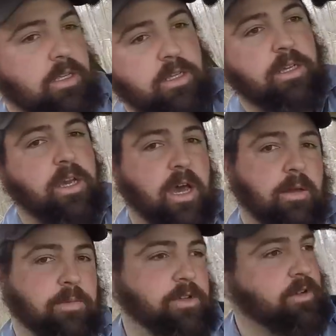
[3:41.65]
yeah, I'm
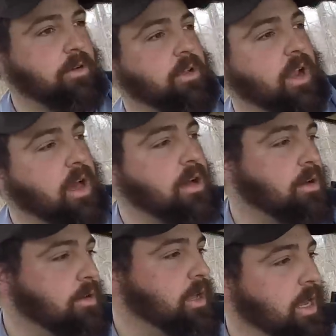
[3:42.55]
just going
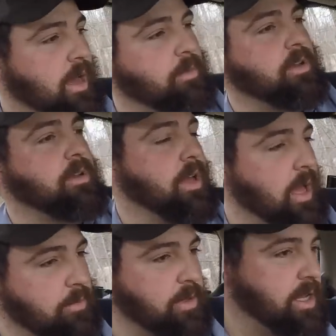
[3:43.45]
along, and I'm
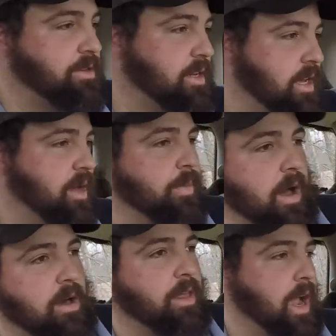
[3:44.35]
disking up
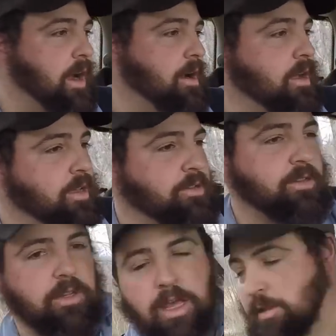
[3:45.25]
all the areas
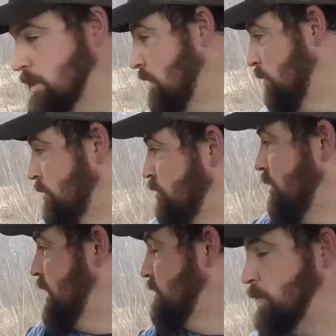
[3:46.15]
that there was
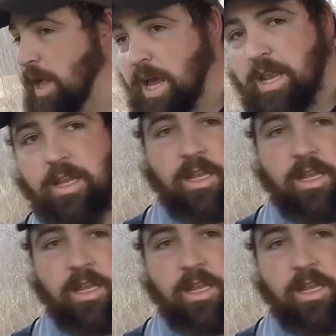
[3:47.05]
trees planted,